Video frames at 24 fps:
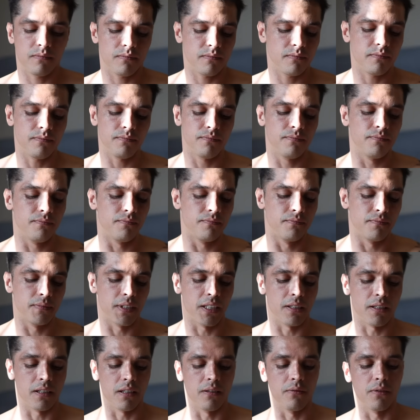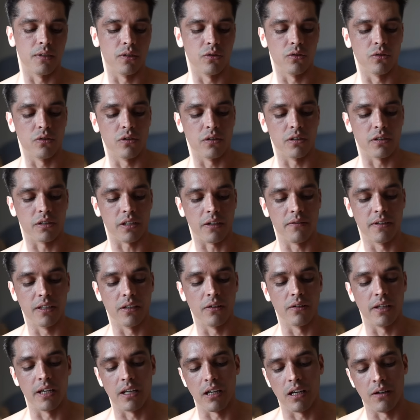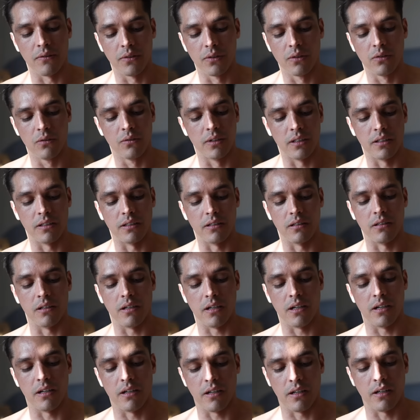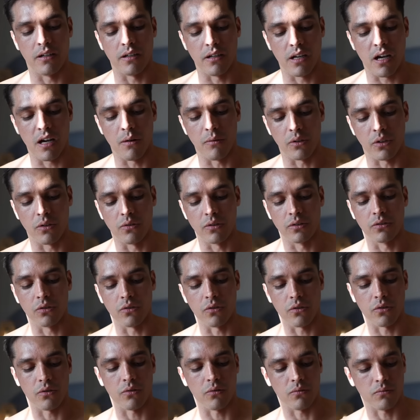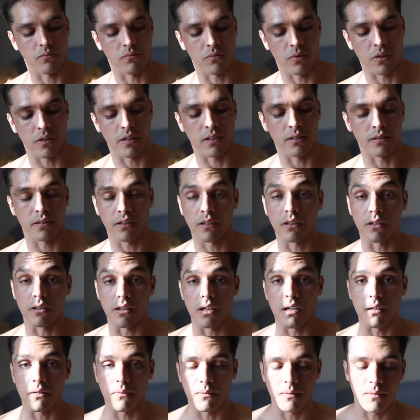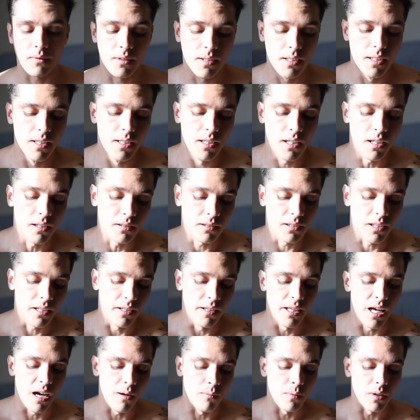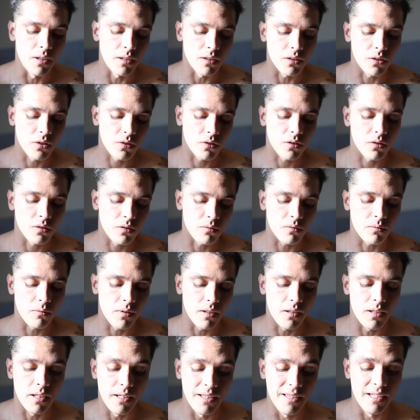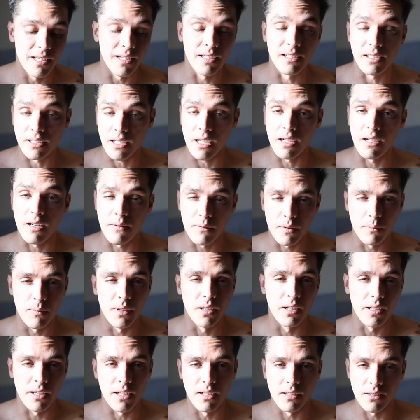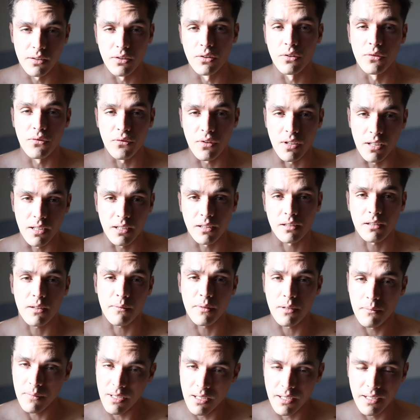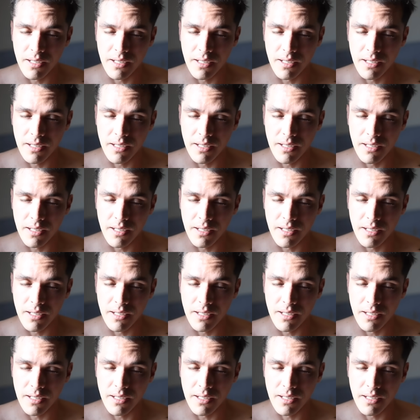Hmm, this individual is, even though they love you, they're, they're not going towards you. All right, I'll tell you that. I'll tell you that much. In the extent, I'm going to be looking into their feelings. I'm going to be